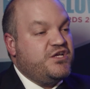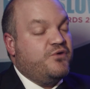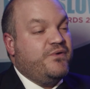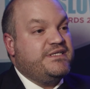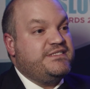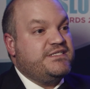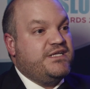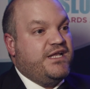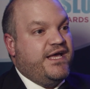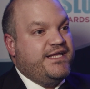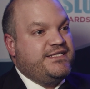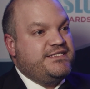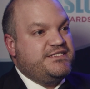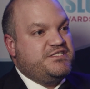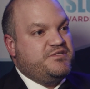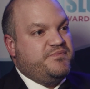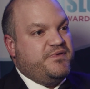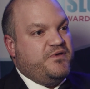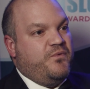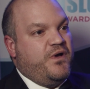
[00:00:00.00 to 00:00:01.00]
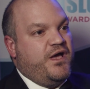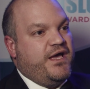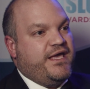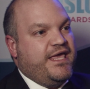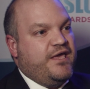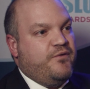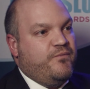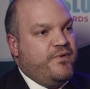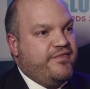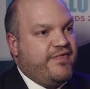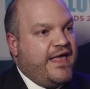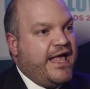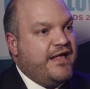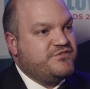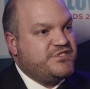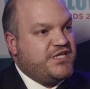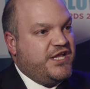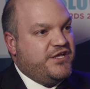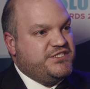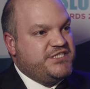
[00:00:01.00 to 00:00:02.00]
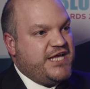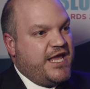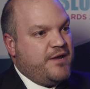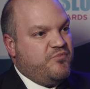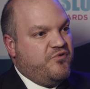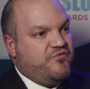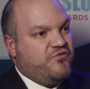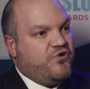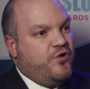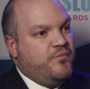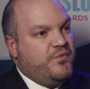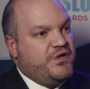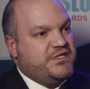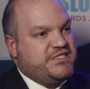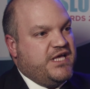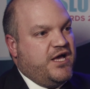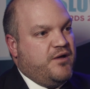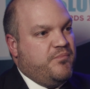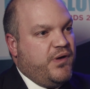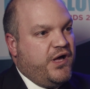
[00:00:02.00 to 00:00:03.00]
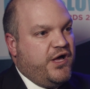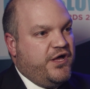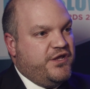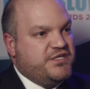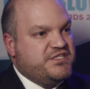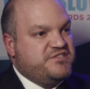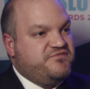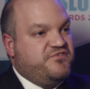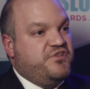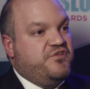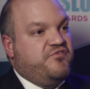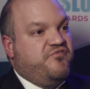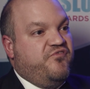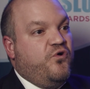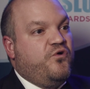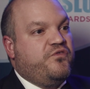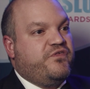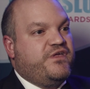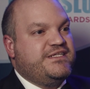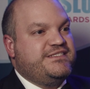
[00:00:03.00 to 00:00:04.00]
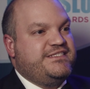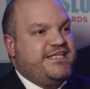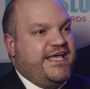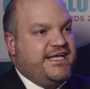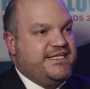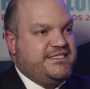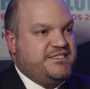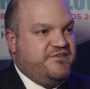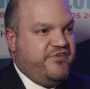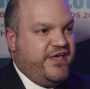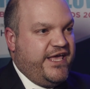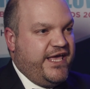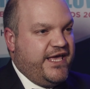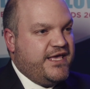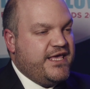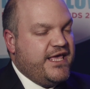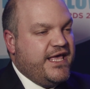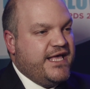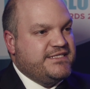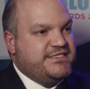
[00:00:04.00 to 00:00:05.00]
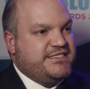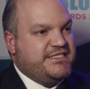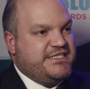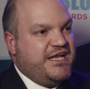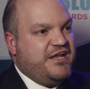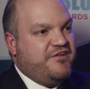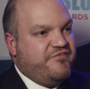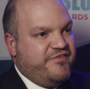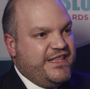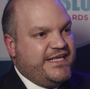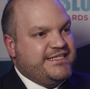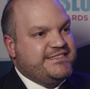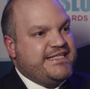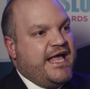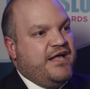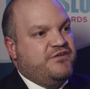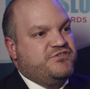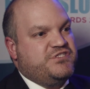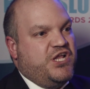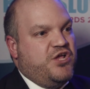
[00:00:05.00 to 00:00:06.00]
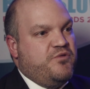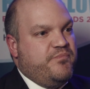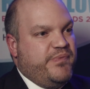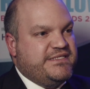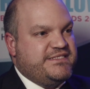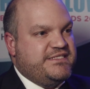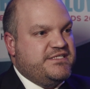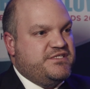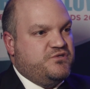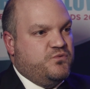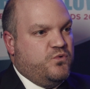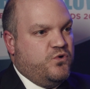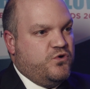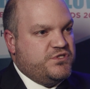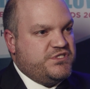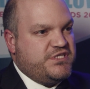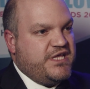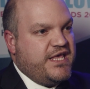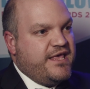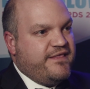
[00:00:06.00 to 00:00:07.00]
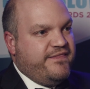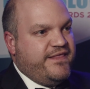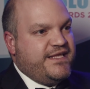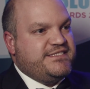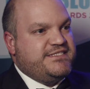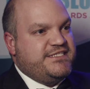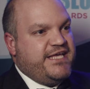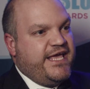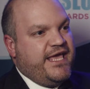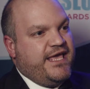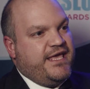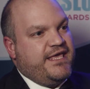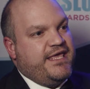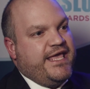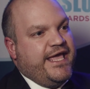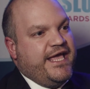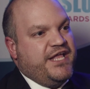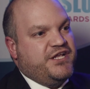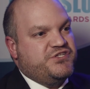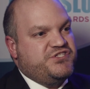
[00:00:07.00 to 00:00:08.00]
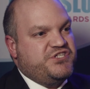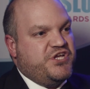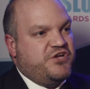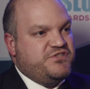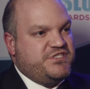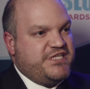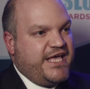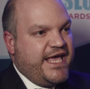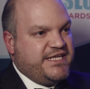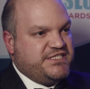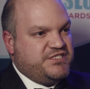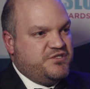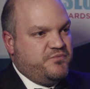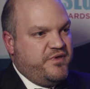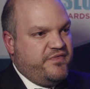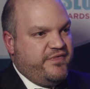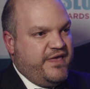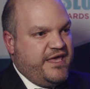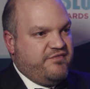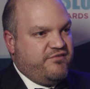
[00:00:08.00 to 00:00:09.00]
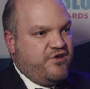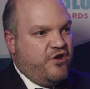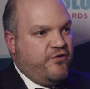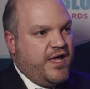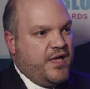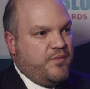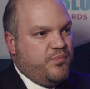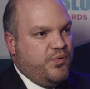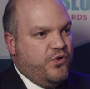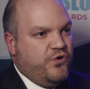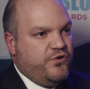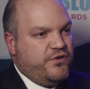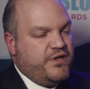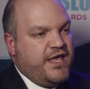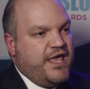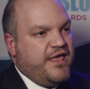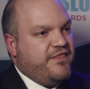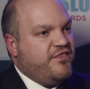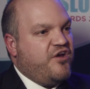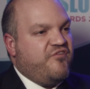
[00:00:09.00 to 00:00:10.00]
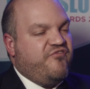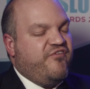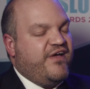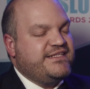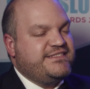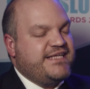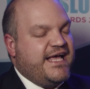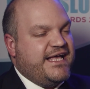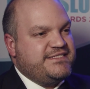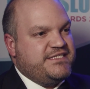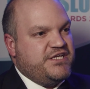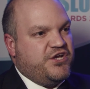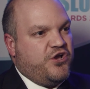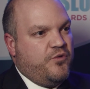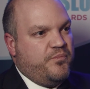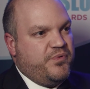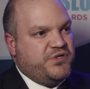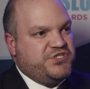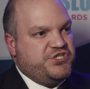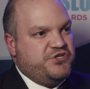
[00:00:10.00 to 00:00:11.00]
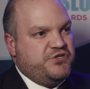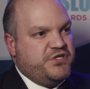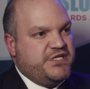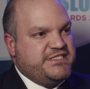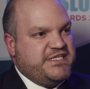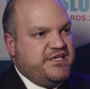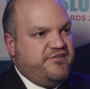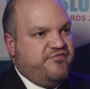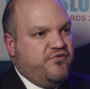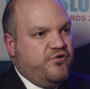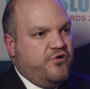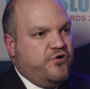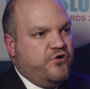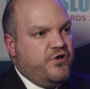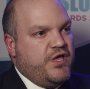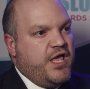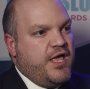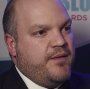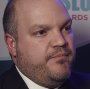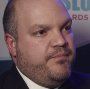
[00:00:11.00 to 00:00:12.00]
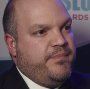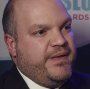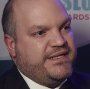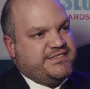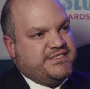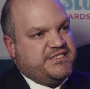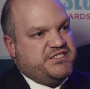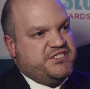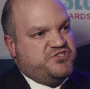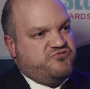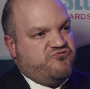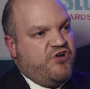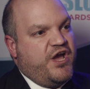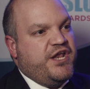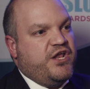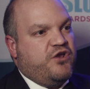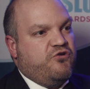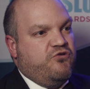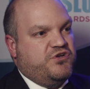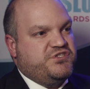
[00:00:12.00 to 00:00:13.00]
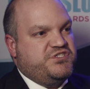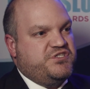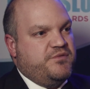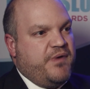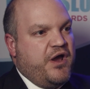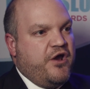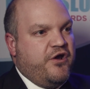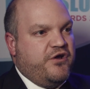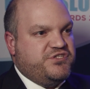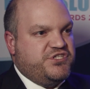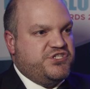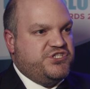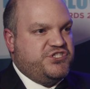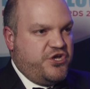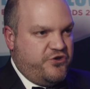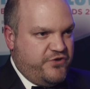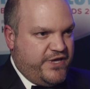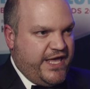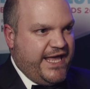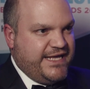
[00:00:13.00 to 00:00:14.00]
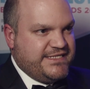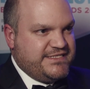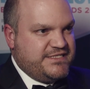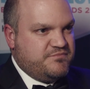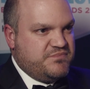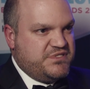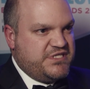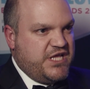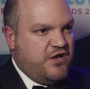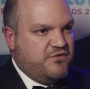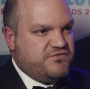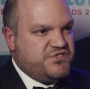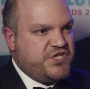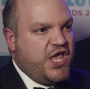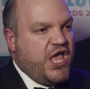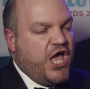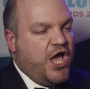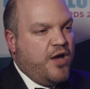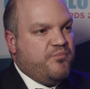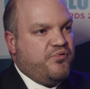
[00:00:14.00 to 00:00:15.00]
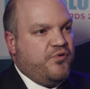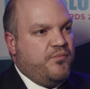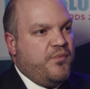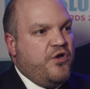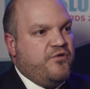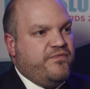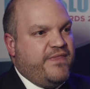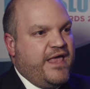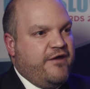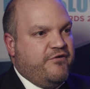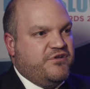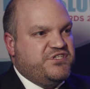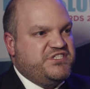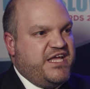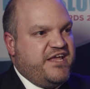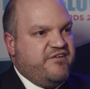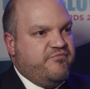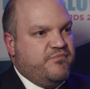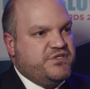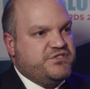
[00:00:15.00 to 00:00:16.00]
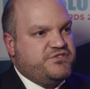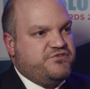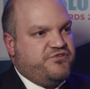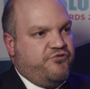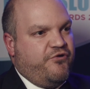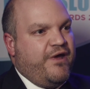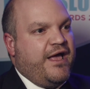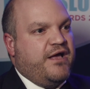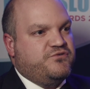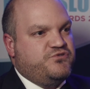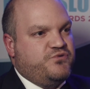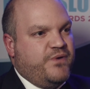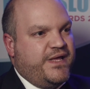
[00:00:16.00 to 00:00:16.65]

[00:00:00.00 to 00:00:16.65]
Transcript: So we're delighted to be working with Hounslow Chamber of Commerce, our partners, for the fourth consecutive year to deliver these Hounslow Business Awards, this year in association with Heathrow Airport. They're a fantastic opportunity for businesses right across the borough to showcase themselves and promote their achievements throughout